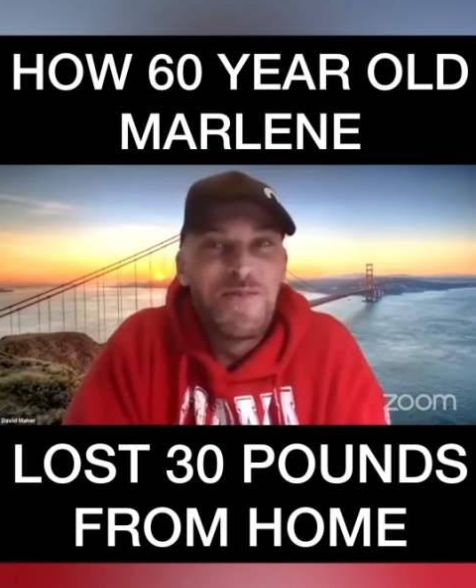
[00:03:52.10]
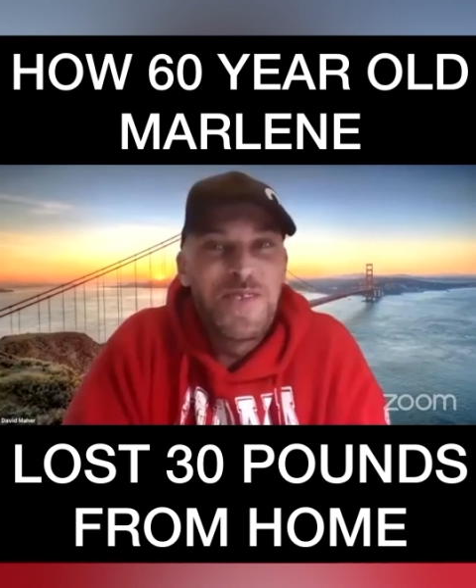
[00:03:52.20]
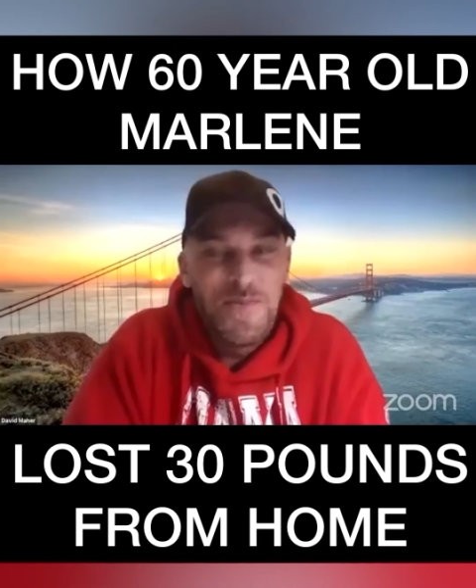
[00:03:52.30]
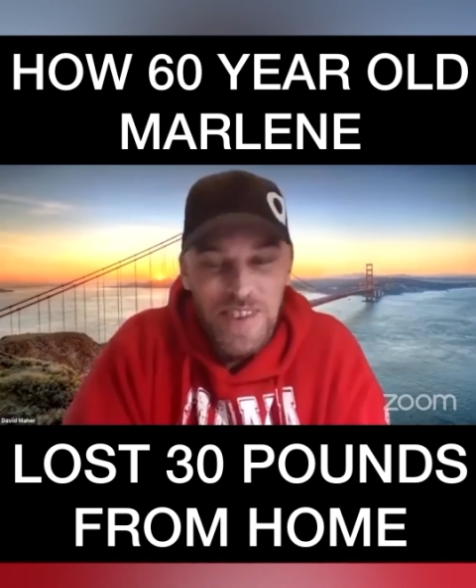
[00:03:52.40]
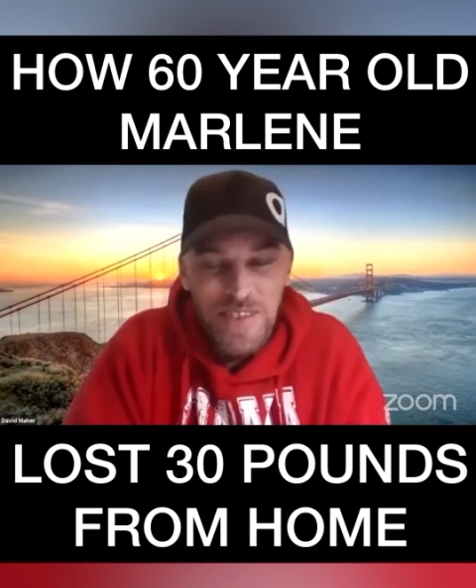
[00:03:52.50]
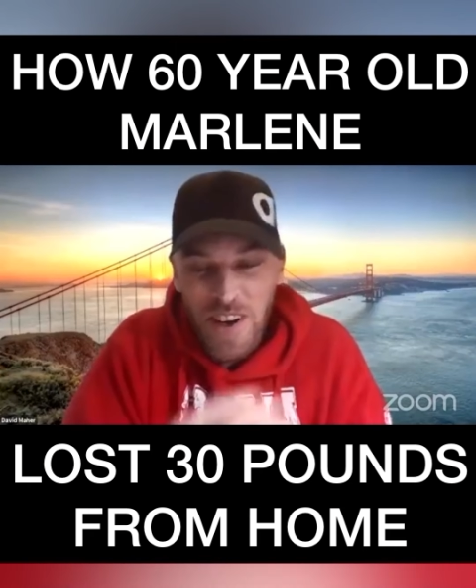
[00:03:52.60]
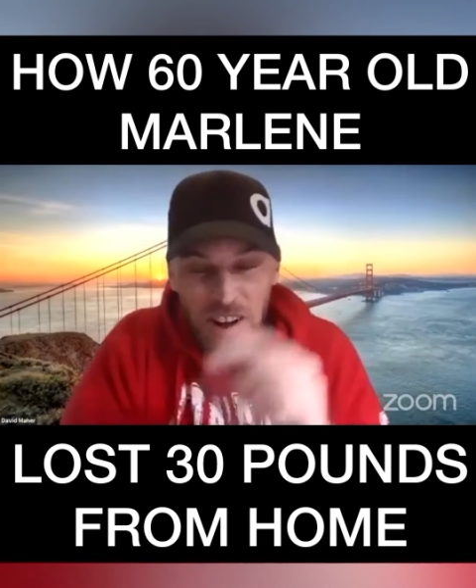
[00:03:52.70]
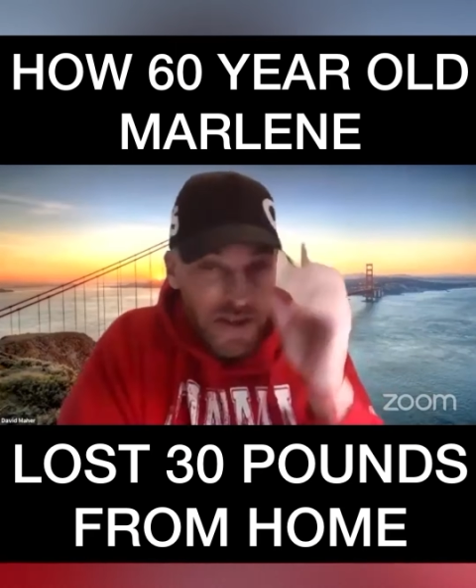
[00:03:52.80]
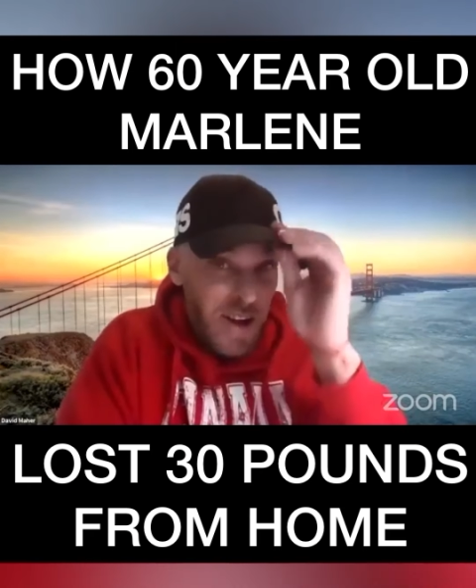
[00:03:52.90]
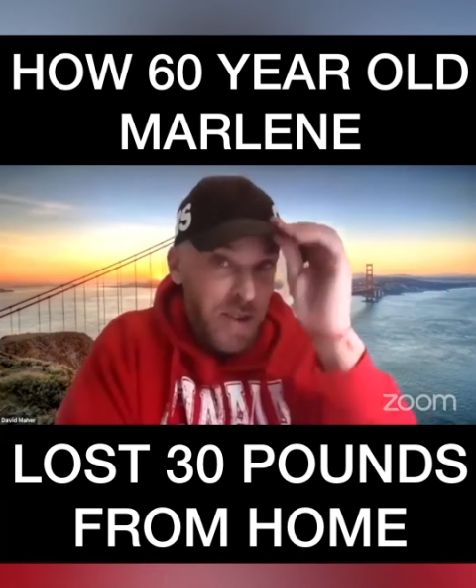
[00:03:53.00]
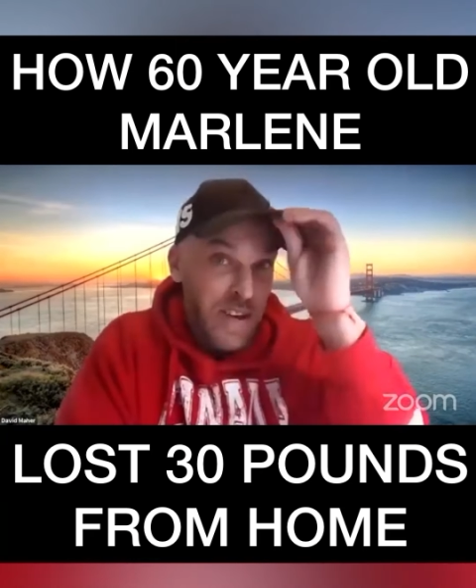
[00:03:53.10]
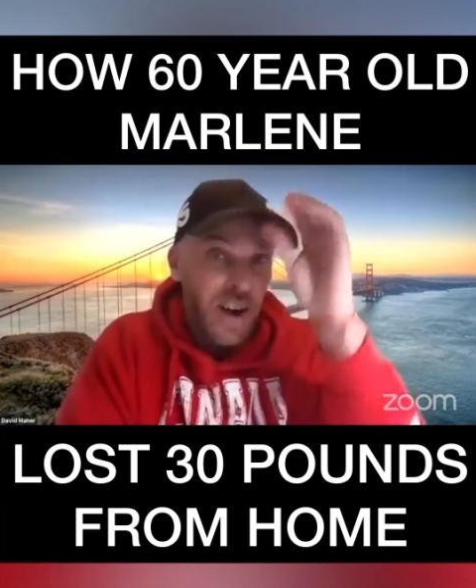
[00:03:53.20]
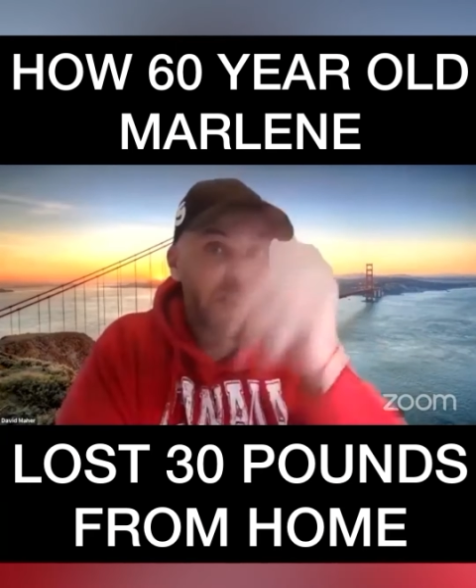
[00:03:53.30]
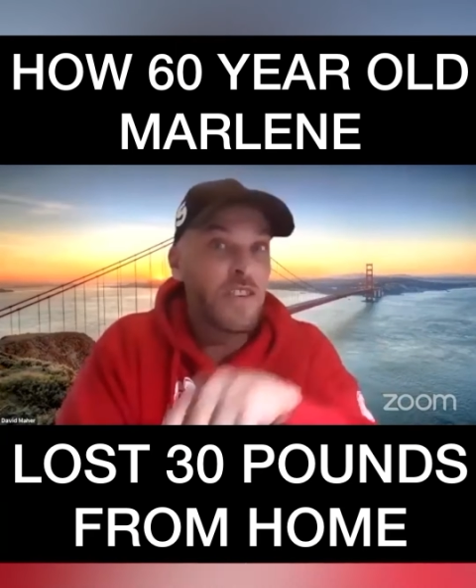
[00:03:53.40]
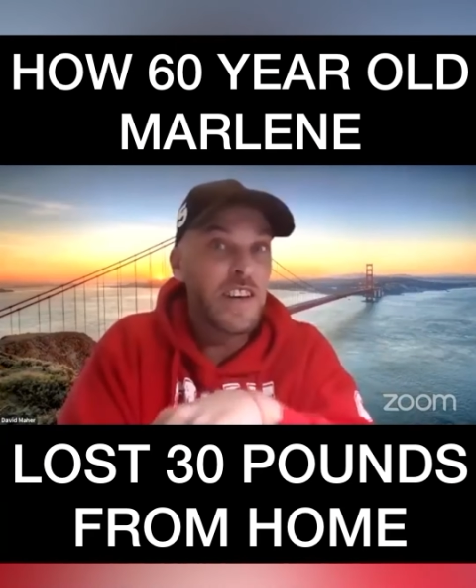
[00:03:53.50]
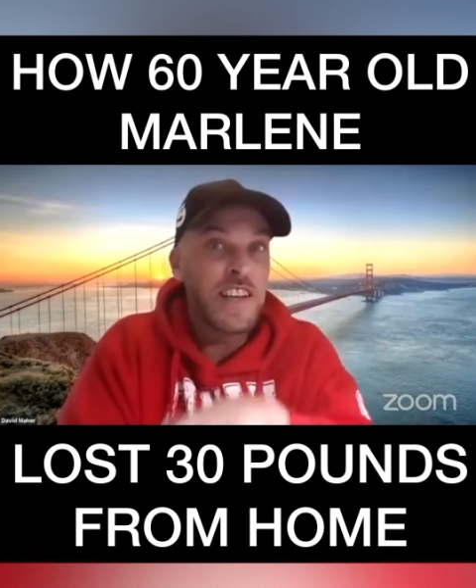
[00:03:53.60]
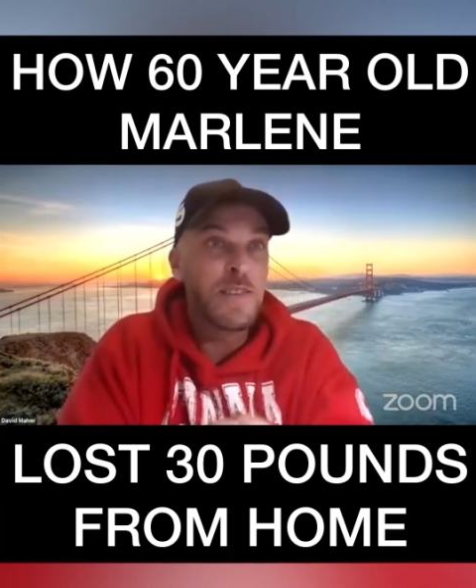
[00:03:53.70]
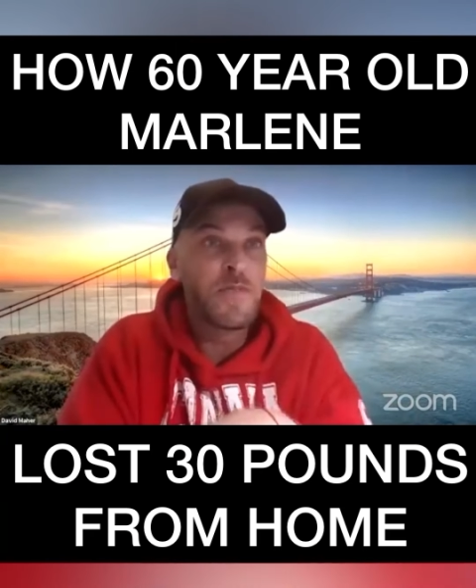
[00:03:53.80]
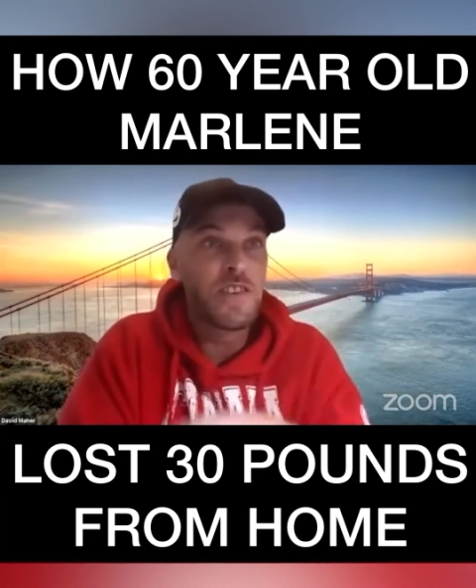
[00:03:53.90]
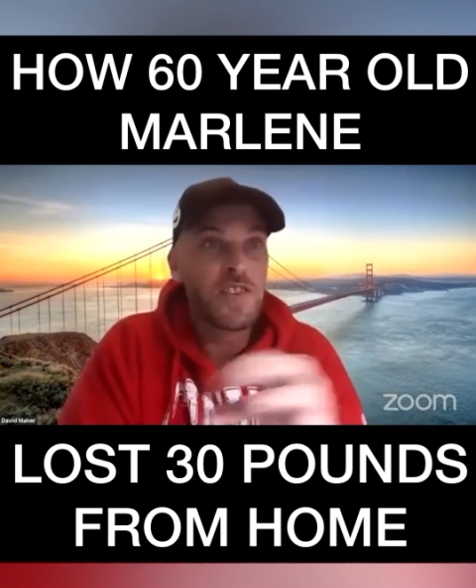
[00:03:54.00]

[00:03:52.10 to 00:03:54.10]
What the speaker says: Some of the followers, maybe I'm going to get them